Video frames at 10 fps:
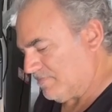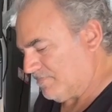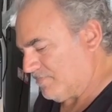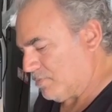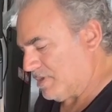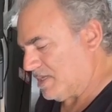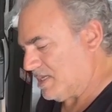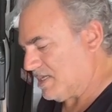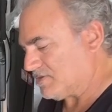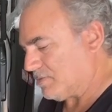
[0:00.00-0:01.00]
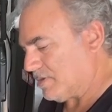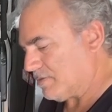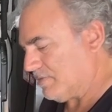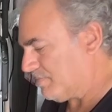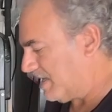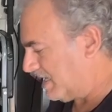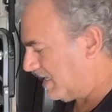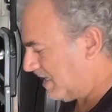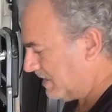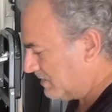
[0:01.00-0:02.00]
40 years of working with my
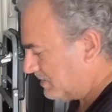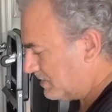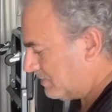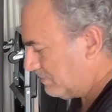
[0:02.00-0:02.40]
hands.